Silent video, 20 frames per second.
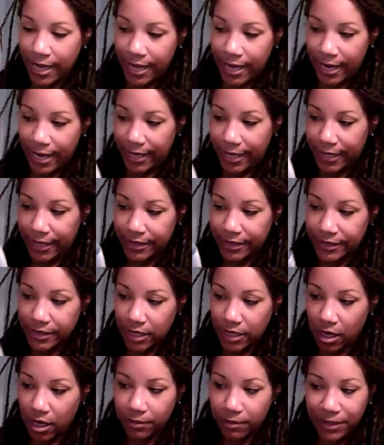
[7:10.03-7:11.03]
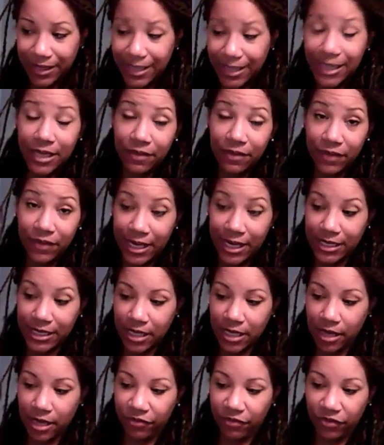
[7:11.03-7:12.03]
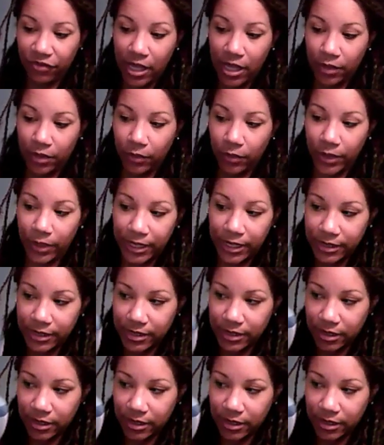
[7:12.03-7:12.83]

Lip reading: And he even has kind of flyaways,